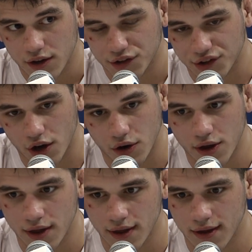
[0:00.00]
So
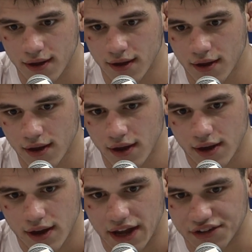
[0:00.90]

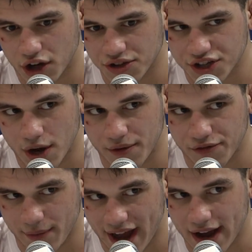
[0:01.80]
it's all just coming
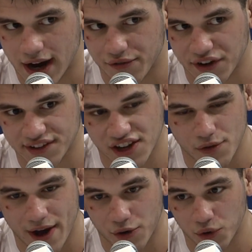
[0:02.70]
from that confidence that no
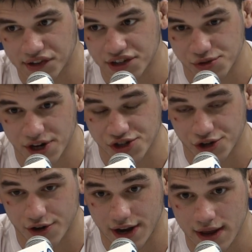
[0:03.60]
matter what situation
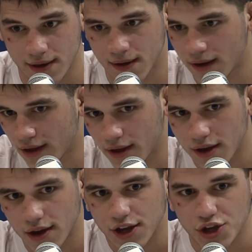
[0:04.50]
you're in,
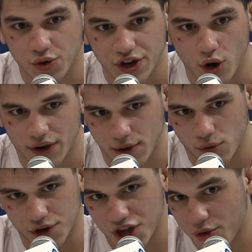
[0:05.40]
you can go get
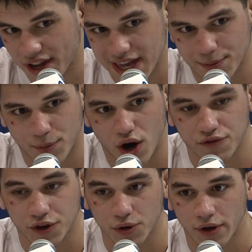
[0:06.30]
one, you can keep them
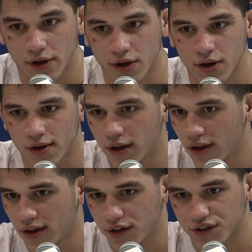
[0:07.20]
off you.
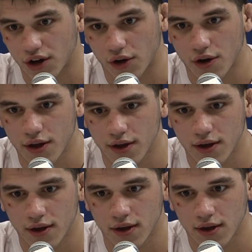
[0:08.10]
So
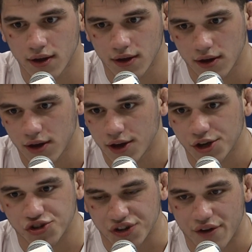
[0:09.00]

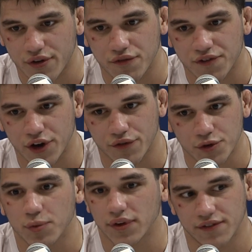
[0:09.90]
you should never have fear if
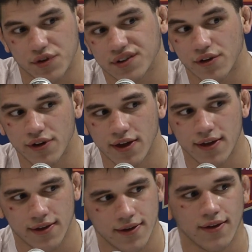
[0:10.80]
you believe in yourself.
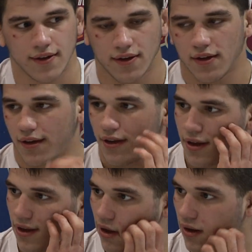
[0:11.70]

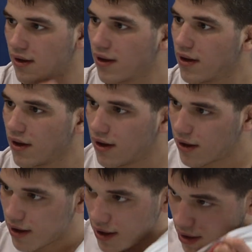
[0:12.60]
Question over there.
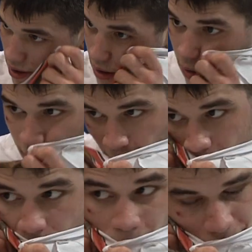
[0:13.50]
Kyle
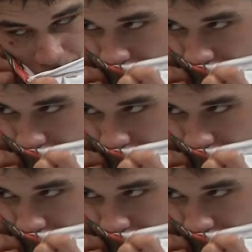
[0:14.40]
Klingman, Win